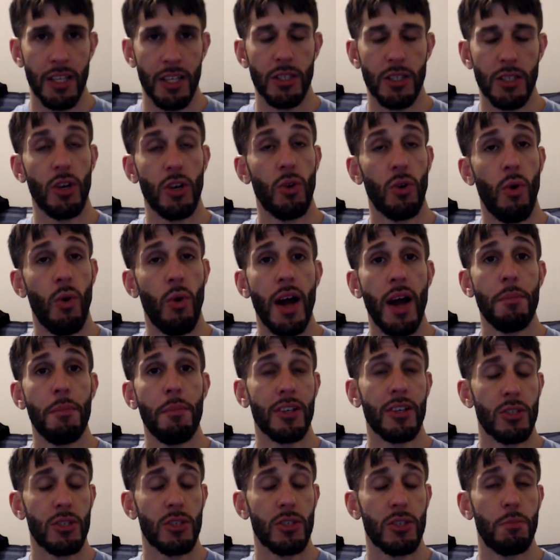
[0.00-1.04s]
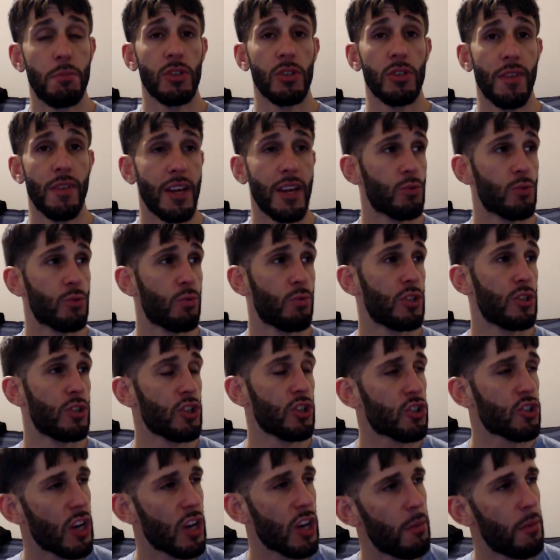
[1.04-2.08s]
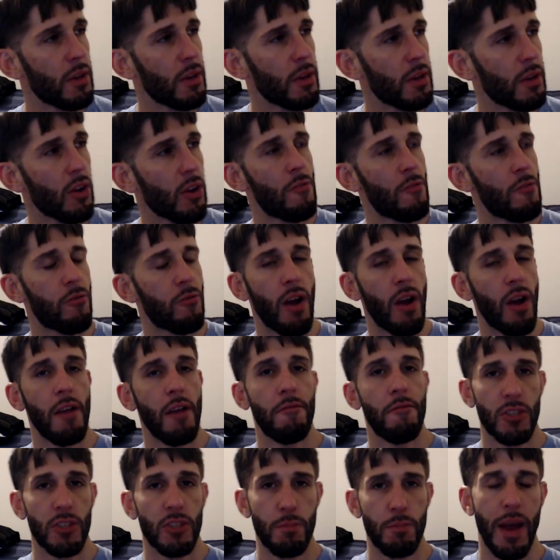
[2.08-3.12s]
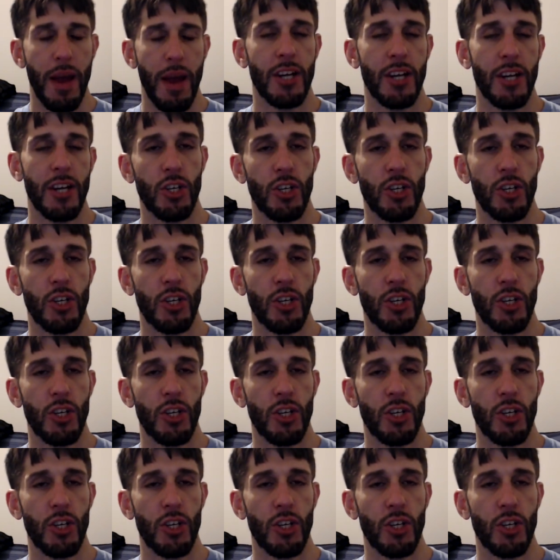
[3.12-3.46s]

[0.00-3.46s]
You know why? Because Bills fans were just coming off Ryan Fitzpatrick,